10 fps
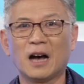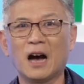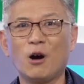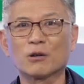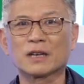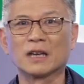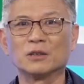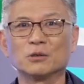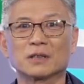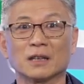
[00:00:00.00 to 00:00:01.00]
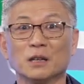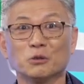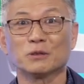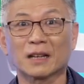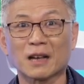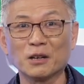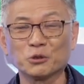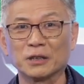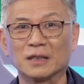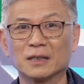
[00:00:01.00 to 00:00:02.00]
how can you get into that
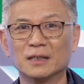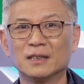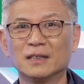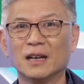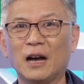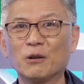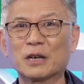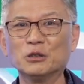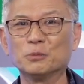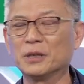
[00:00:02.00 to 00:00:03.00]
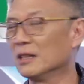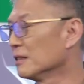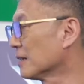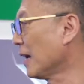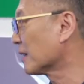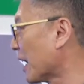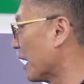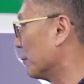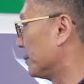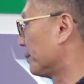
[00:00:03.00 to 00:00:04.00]
country? How can you be in that
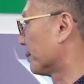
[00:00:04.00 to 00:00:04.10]
game?